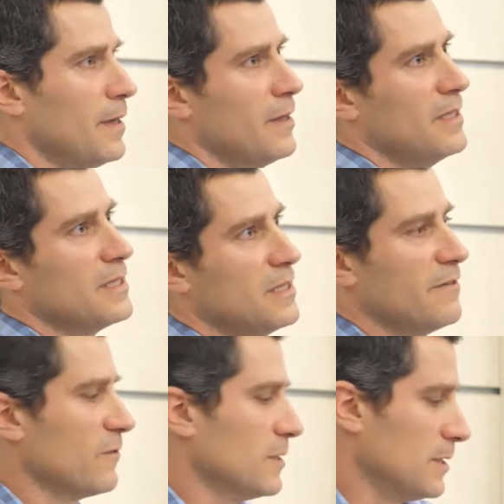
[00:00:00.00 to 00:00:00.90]
these
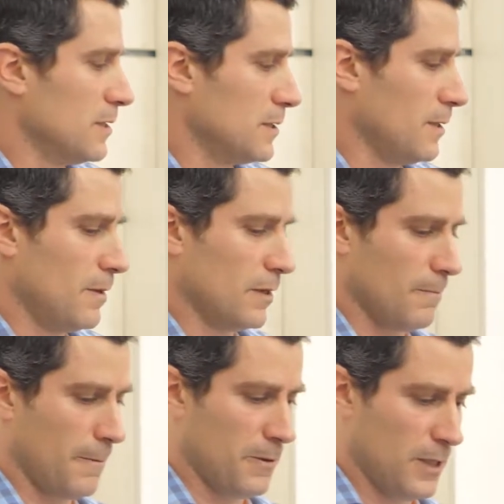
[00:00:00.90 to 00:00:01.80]
differences among the
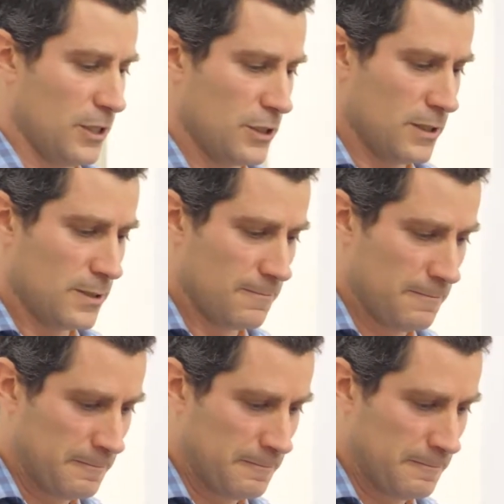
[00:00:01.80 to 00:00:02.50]
populations.